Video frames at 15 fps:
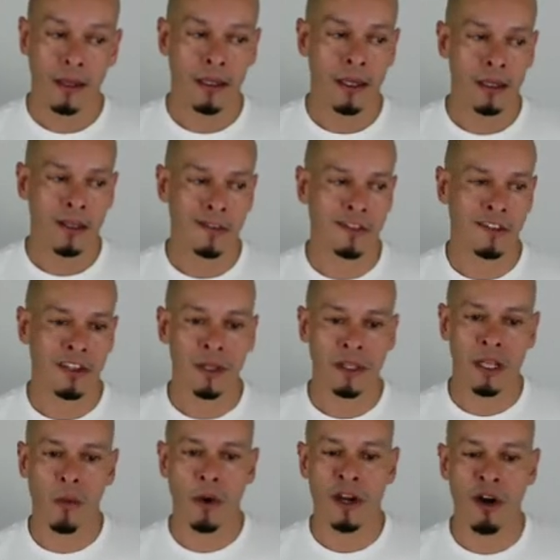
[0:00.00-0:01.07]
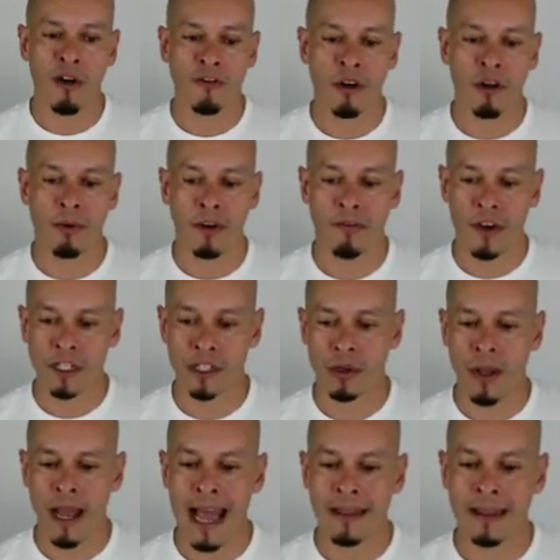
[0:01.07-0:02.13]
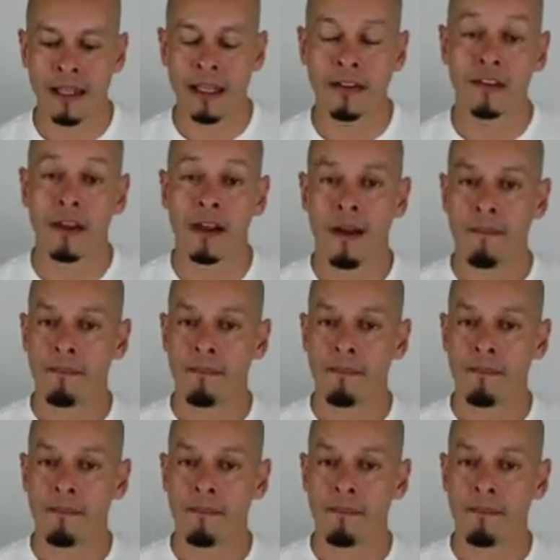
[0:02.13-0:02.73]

And this is something that we know from professional athletes.